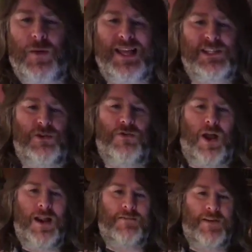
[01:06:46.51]
That's all
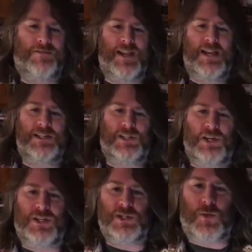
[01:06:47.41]
right. 15 is
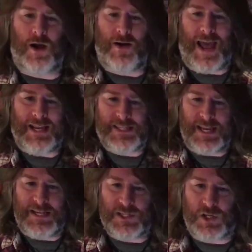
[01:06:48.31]
good as well.
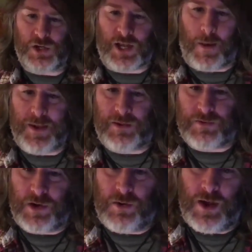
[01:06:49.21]
18 is good coming
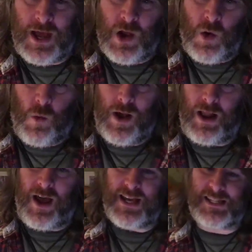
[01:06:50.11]
through. Will
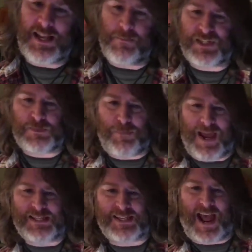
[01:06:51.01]
I accept
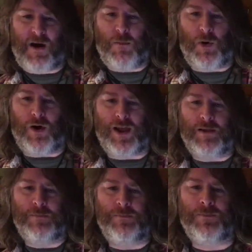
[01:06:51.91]
Space Cowboy?
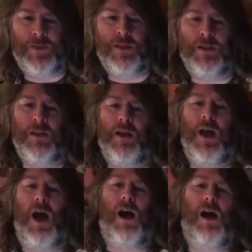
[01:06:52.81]

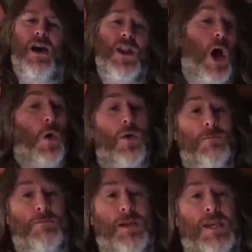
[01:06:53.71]
No,
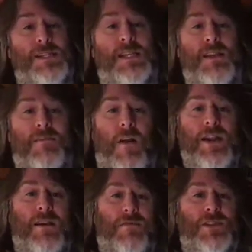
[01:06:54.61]
because that's a very
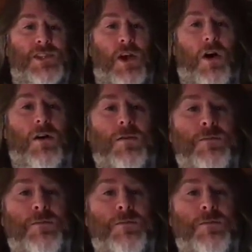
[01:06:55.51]
different song.